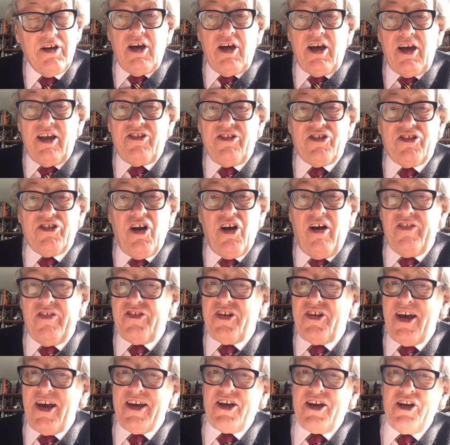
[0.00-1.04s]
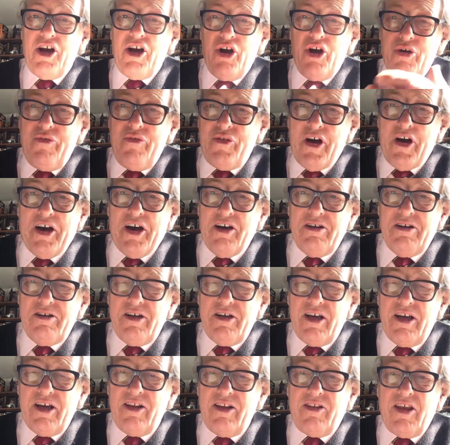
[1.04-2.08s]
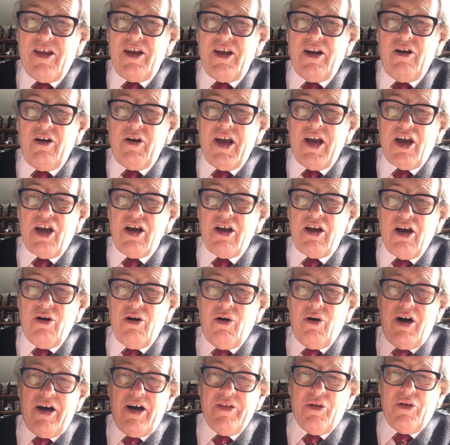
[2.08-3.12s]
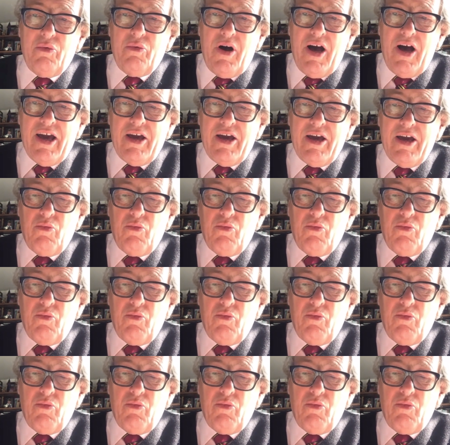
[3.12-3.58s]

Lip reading: It's not taken over. It can go either way.